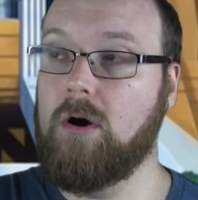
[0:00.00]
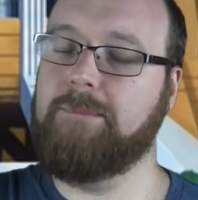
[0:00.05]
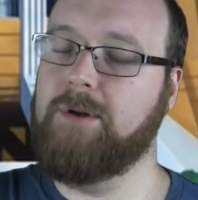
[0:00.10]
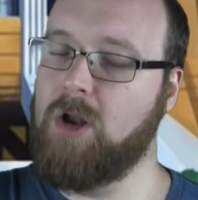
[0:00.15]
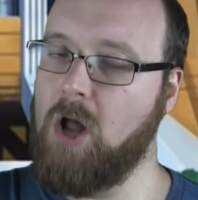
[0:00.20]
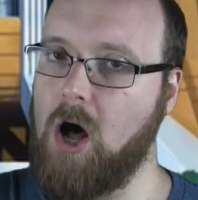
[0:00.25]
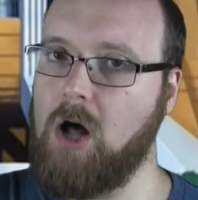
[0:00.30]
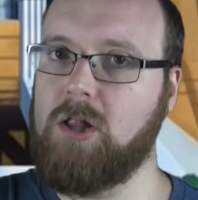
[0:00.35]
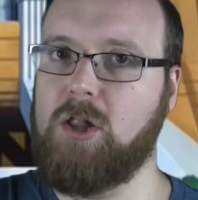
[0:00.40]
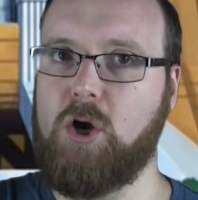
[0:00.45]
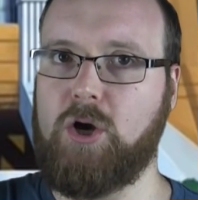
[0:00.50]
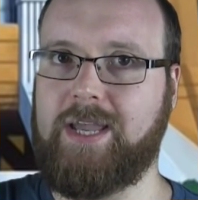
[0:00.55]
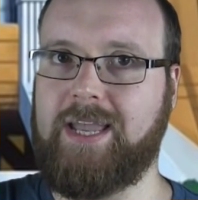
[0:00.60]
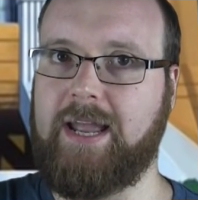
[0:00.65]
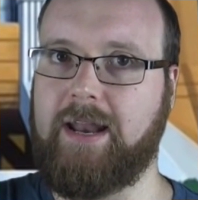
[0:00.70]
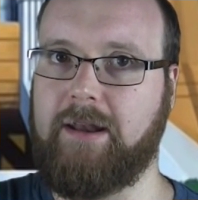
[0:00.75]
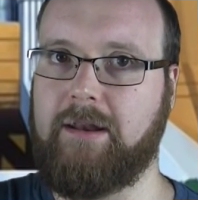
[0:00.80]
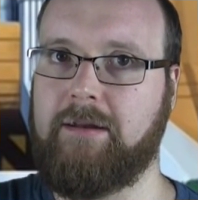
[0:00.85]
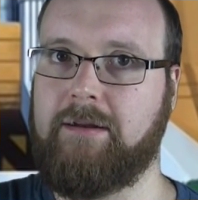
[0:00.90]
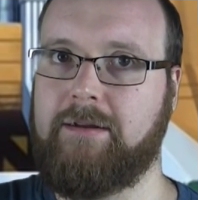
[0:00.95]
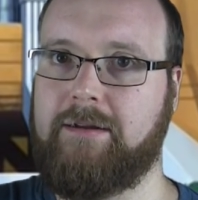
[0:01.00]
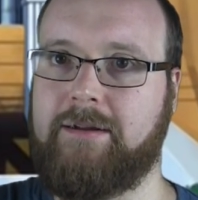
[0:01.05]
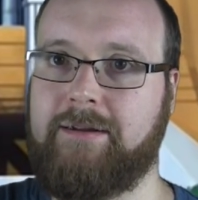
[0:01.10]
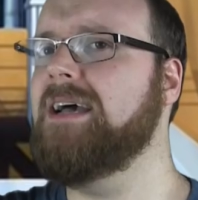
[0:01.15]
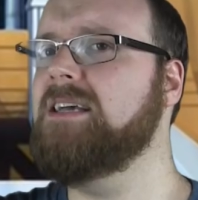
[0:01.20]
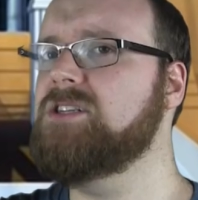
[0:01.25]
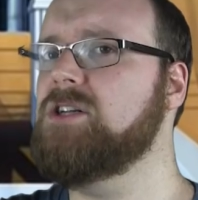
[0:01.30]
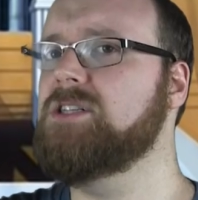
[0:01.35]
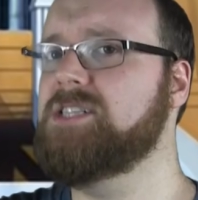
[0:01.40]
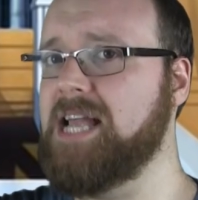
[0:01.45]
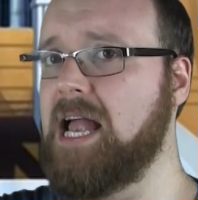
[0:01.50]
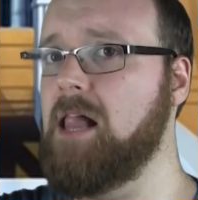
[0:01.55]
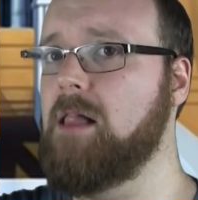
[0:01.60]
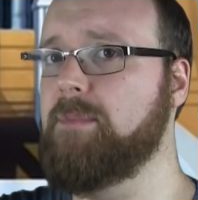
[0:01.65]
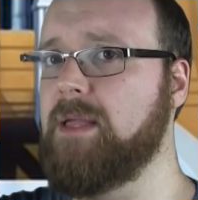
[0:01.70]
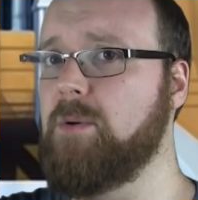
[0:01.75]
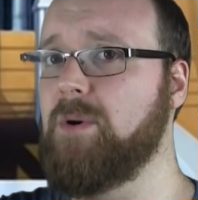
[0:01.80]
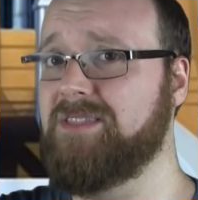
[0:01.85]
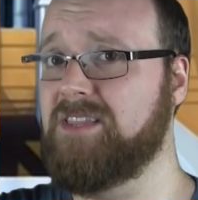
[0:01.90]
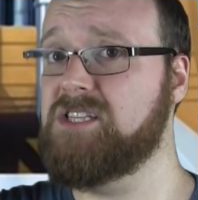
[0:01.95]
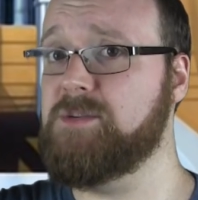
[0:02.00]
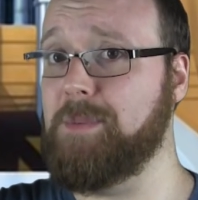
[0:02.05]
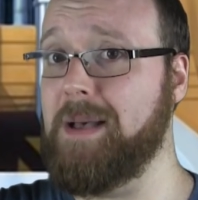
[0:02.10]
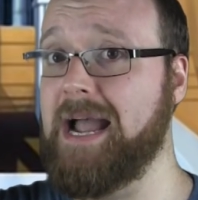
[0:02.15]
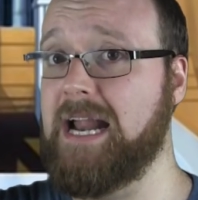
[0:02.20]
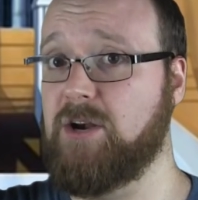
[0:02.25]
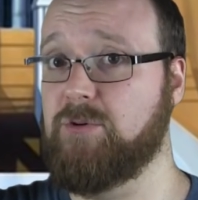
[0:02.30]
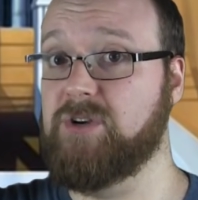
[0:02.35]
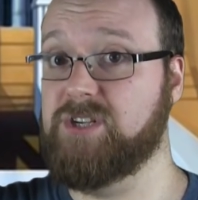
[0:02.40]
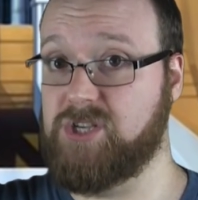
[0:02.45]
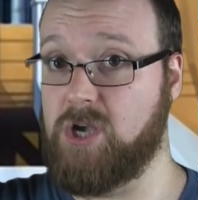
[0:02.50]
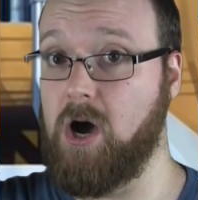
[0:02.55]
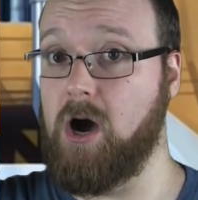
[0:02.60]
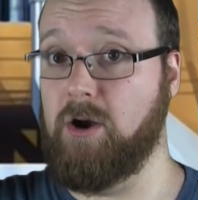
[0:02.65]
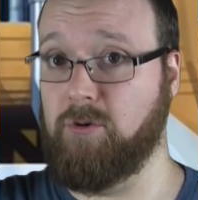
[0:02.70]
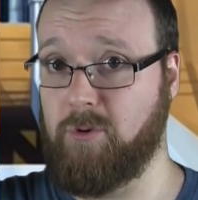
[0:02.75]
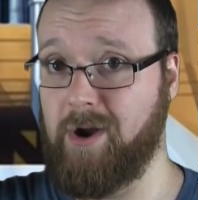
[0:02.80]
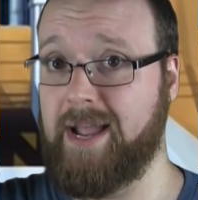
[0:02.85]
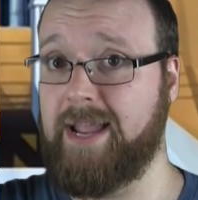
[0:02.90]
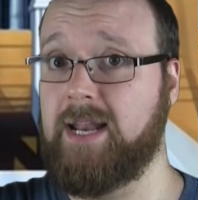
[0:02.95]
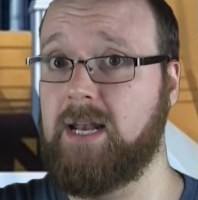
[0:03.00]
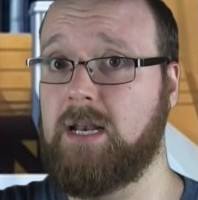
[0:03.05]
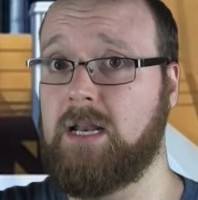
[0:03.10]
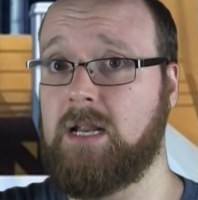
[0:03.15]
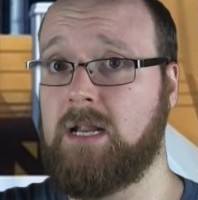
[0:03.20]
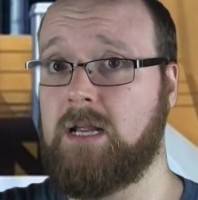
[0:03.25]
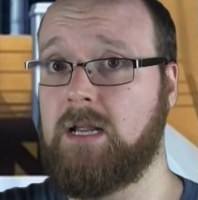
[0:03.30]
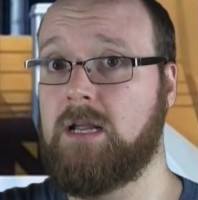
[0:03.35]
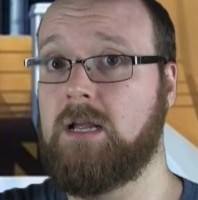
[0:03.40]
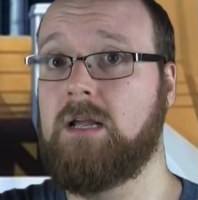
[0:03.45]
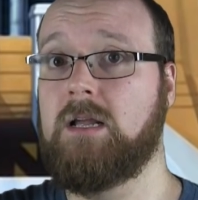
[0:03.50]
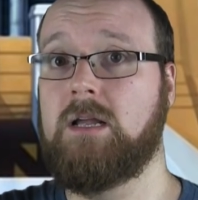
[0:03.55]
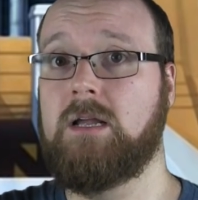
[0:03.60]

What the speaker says: I'm not looking. You guys will tell me when the spider is gone, right?